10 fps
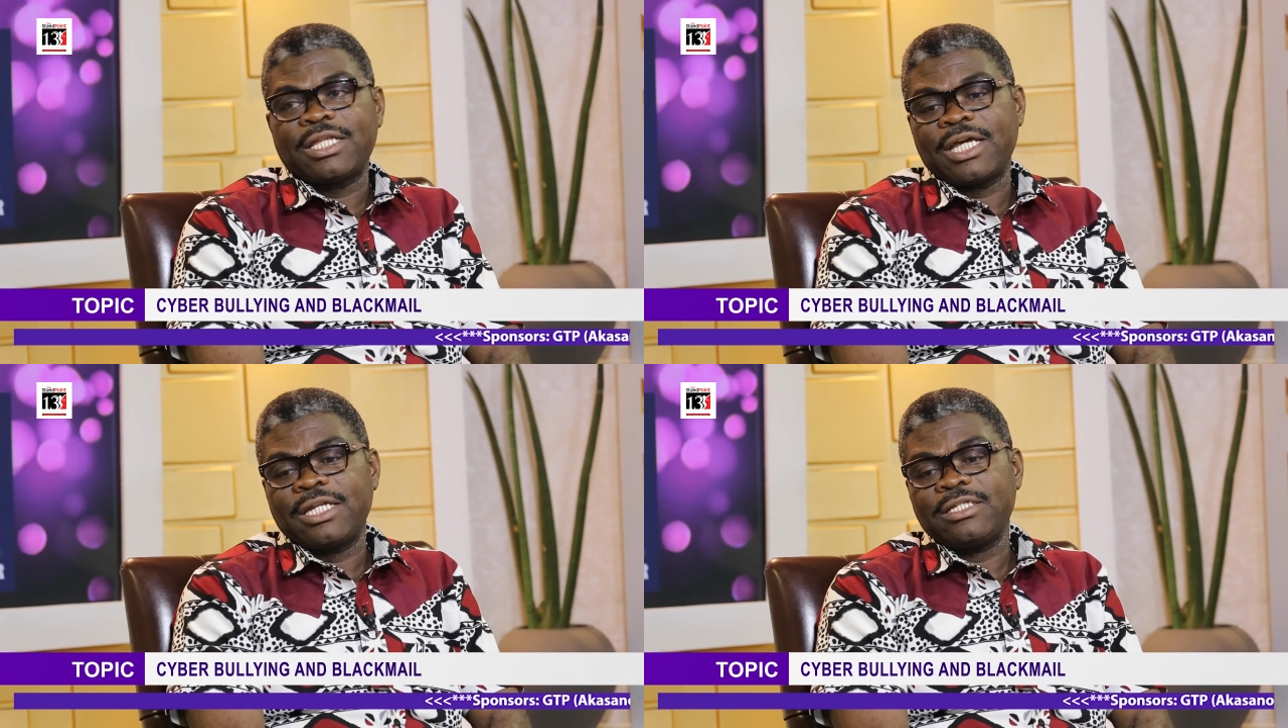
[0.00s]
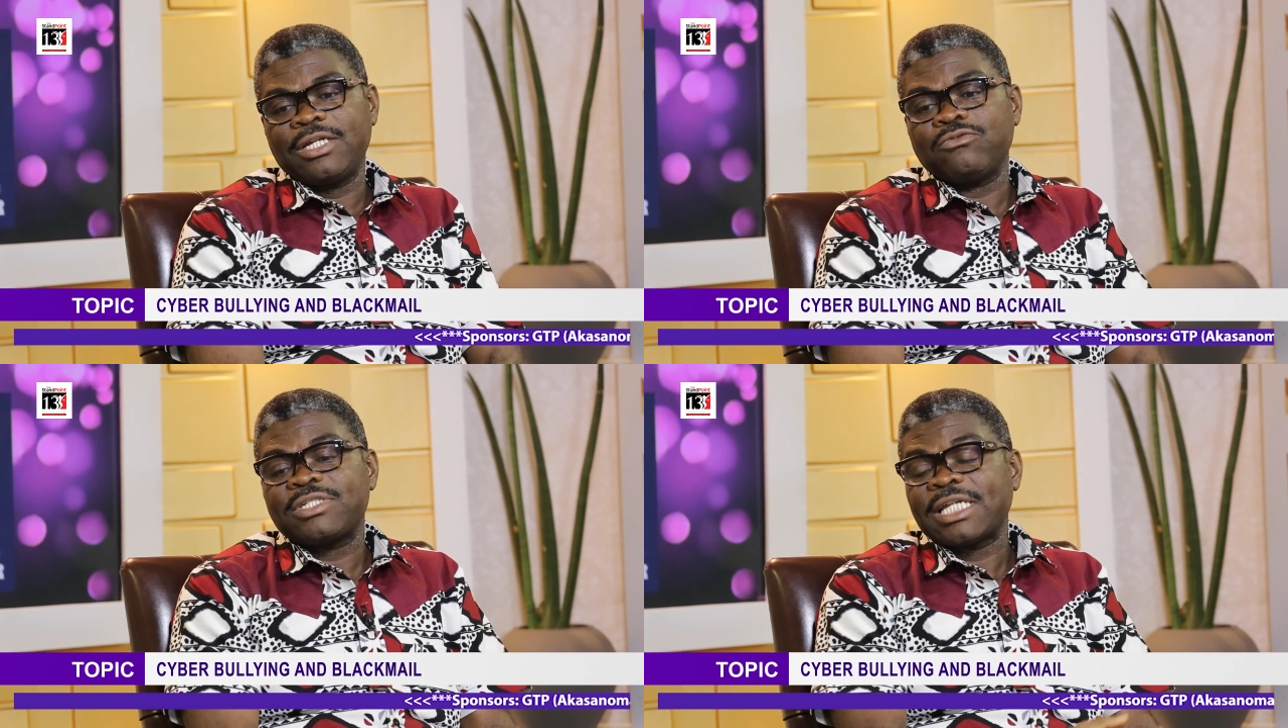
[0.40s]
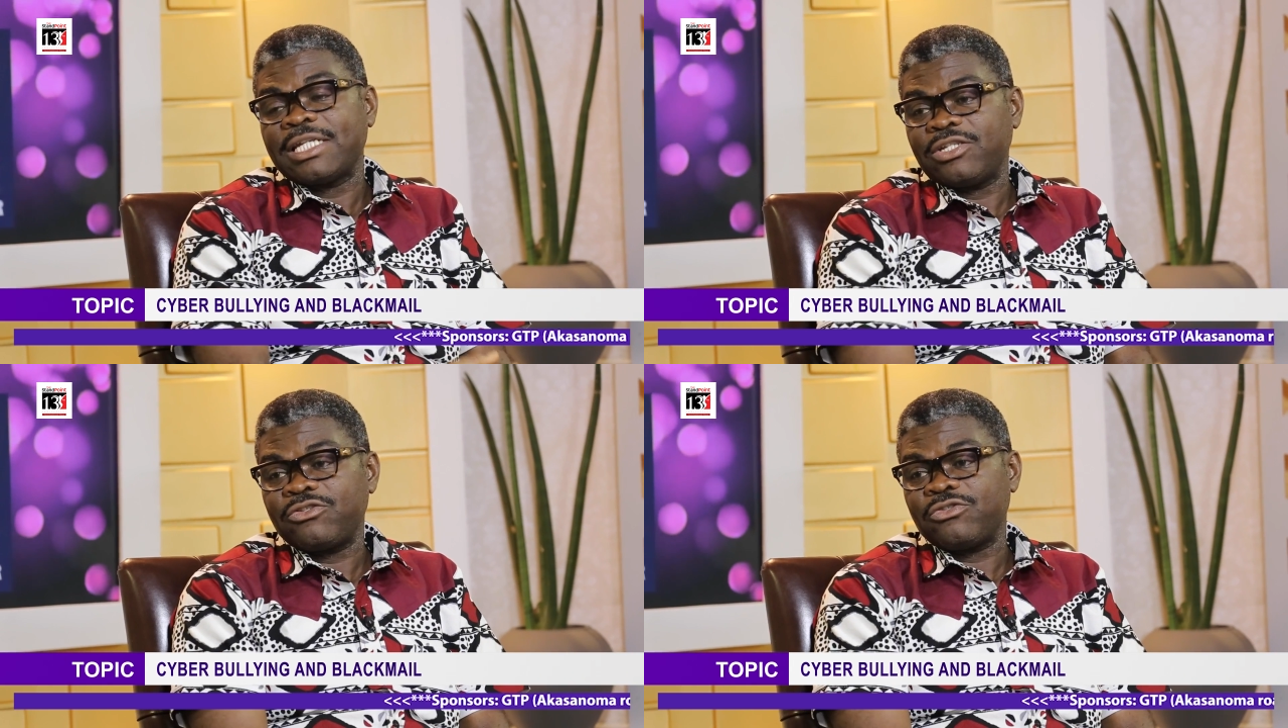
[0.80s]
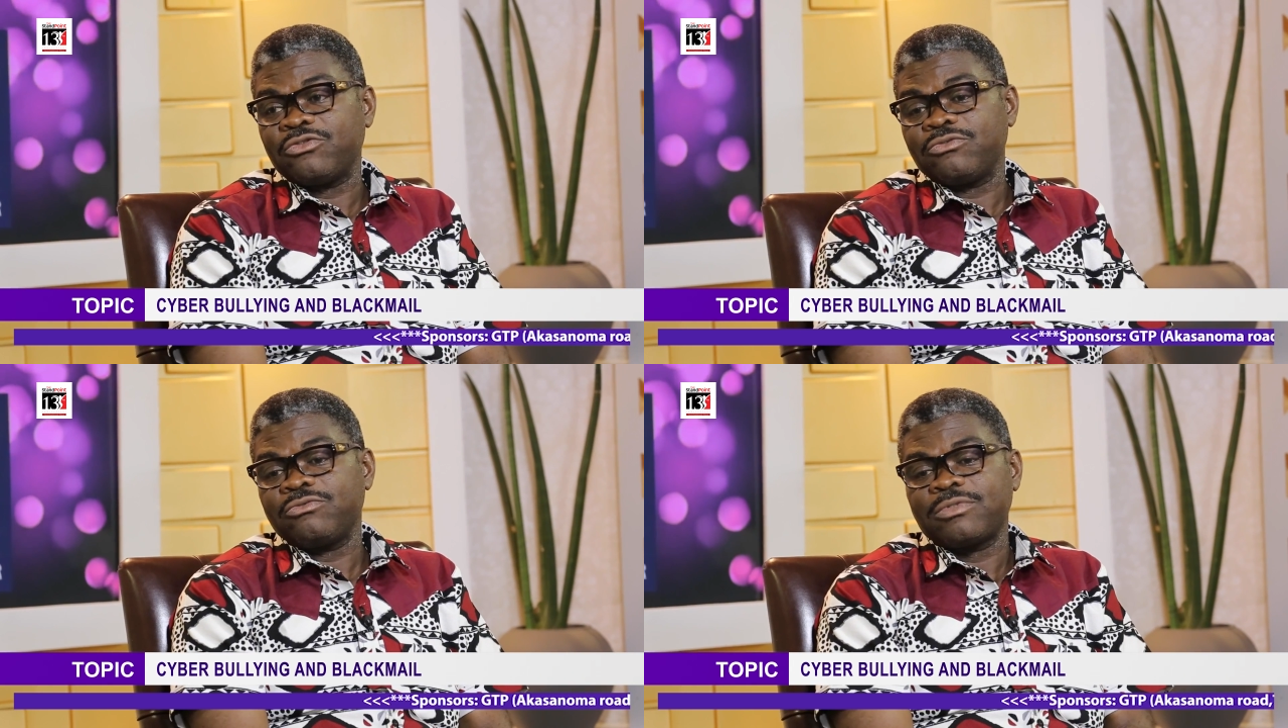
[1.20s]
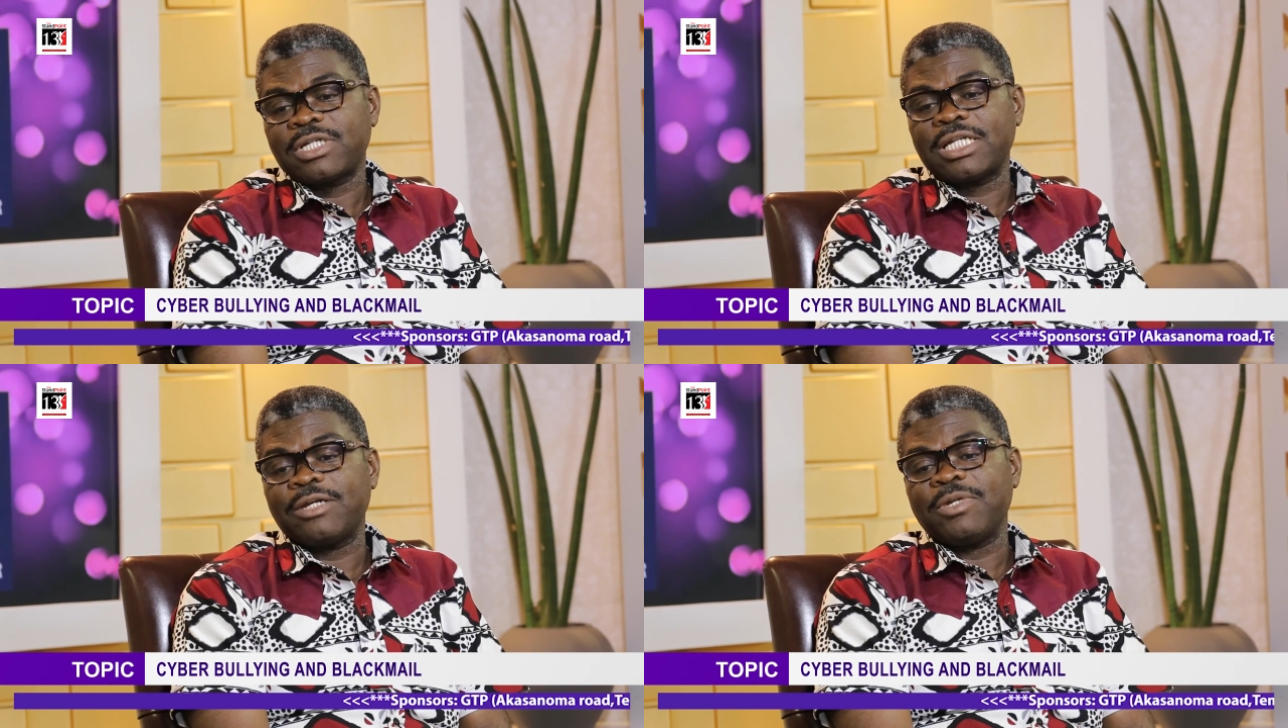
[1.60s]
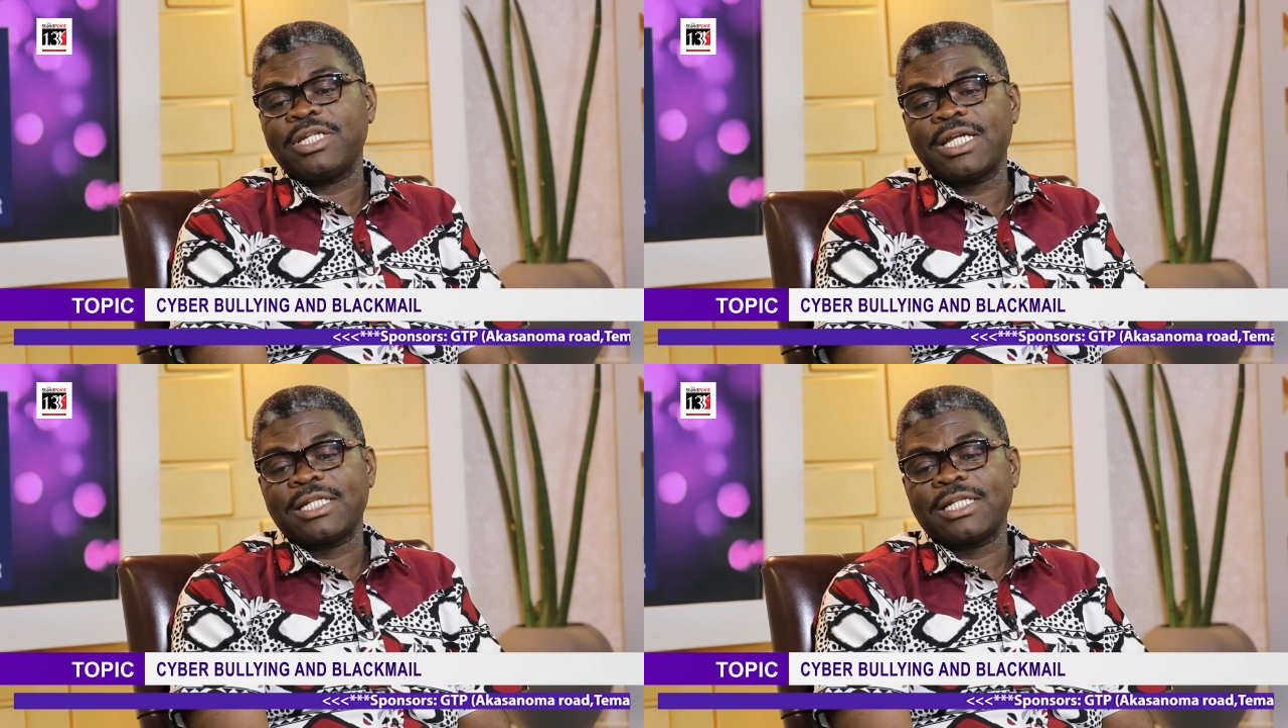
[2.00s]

and then they will send it to you claiming